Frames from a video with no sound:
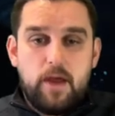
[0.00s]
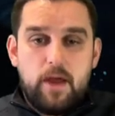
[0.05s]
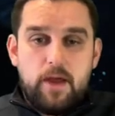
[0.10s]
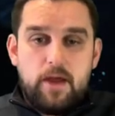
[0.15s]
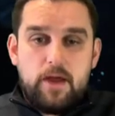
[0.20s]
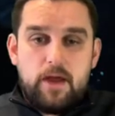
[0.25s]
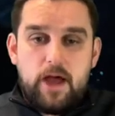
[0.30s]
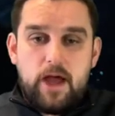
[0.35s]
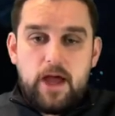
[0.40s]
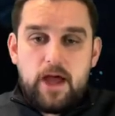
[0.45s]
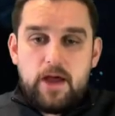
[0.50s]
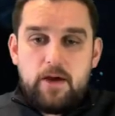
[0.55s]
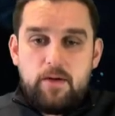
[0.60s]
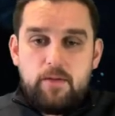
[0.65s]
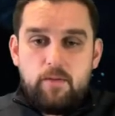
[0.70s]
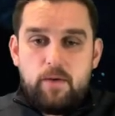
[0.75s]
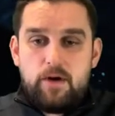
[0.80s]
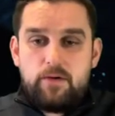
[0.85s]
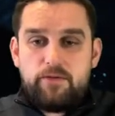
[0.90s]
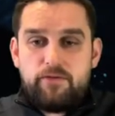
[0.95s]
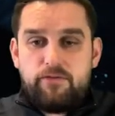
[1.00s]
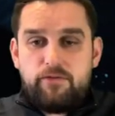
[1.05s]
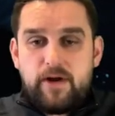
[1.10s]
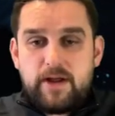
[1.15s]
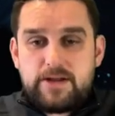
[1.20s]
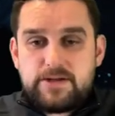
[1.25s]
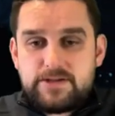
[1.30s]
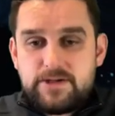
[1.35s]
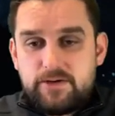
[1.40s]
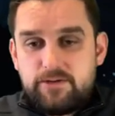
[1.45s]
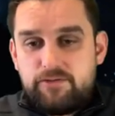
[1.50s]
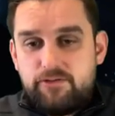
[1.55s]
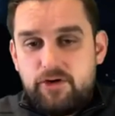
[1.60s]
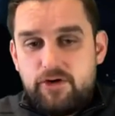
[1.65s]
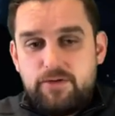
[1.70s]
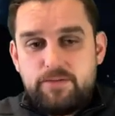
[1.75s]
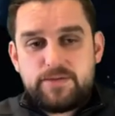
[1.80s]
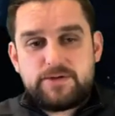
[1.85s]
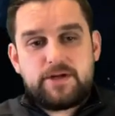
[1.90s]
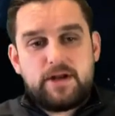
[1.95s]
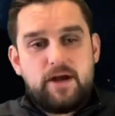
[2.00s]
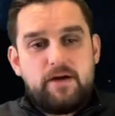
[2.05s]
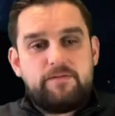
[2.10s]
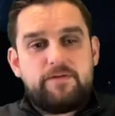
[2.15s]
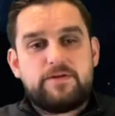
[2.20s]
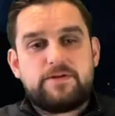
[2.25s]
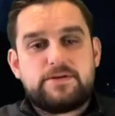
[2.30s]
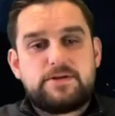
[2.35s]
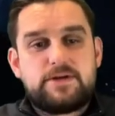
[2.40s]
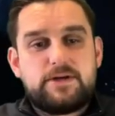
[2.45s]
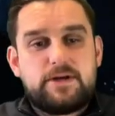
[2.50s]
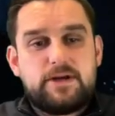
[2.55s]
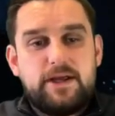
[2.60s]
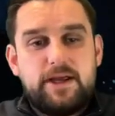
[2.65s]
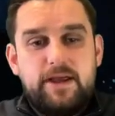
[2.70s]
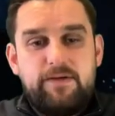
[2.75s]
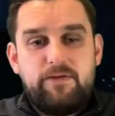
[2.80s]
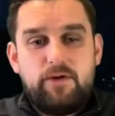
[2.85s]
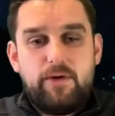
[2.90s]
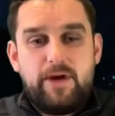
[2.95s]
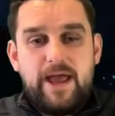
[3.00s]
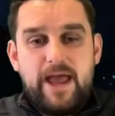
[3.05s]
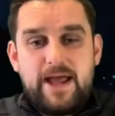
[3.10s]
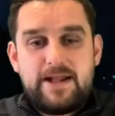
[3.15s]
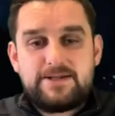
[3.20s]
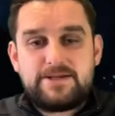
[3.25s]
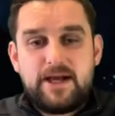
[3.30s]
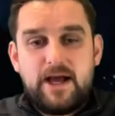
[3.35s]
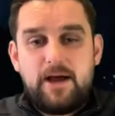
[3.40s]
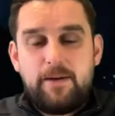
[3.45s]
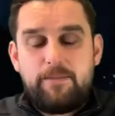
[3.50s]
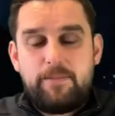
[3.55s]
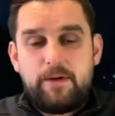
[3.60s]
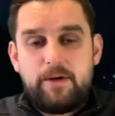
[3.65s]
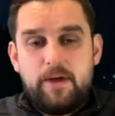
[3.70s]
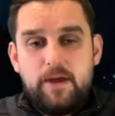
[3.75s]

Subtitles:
Whilst friends and groups and others can give you a heads up